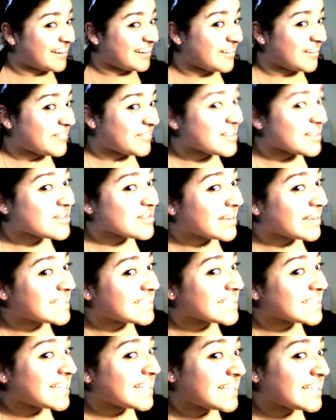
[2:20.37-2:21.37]
don't know if they
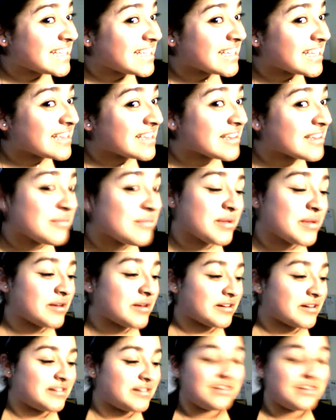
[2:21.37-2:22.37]
translate in the
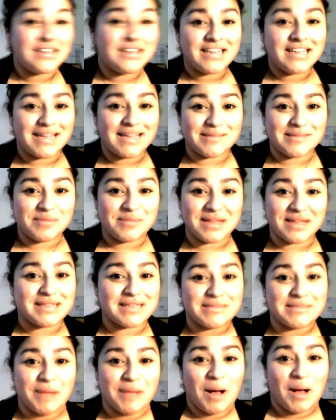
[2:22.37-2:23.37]
computer as
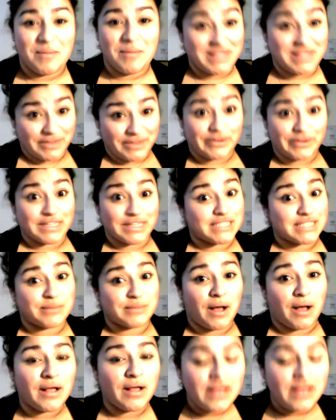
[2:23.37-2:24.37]
being small, but they're really
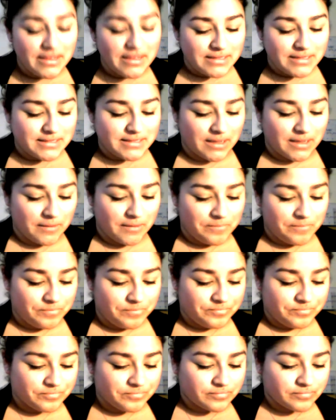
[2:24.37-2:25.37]
small. So,
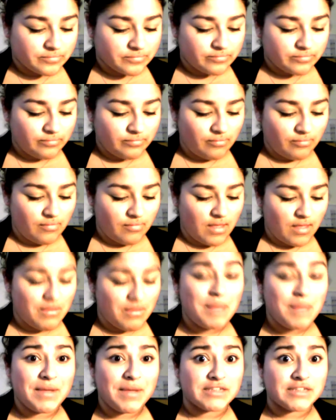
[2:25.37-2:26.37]

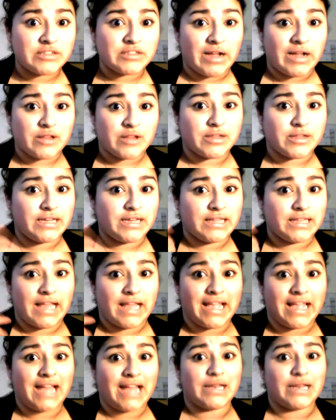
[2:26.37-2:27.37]
my piercer actually,
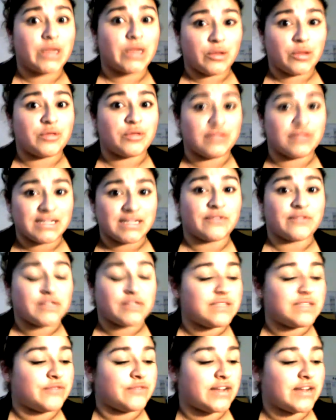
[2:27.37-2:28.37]
like, had to go through
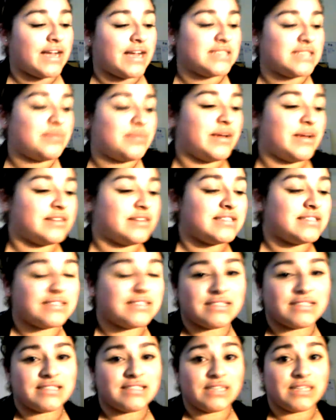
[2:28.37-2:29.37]
several different kinds of piercings
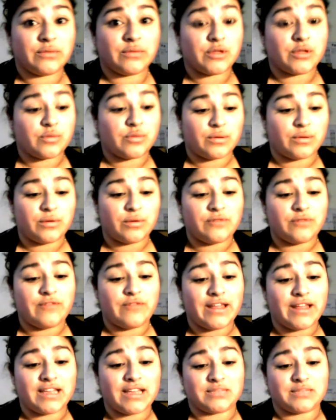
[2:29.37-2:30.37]
to see which one would
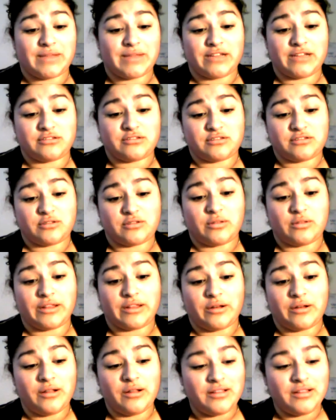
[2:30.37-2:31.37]
fit because my ears are so
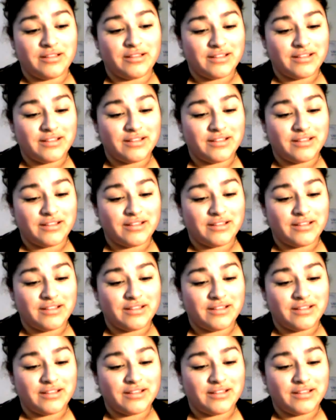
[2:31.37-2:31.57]
little.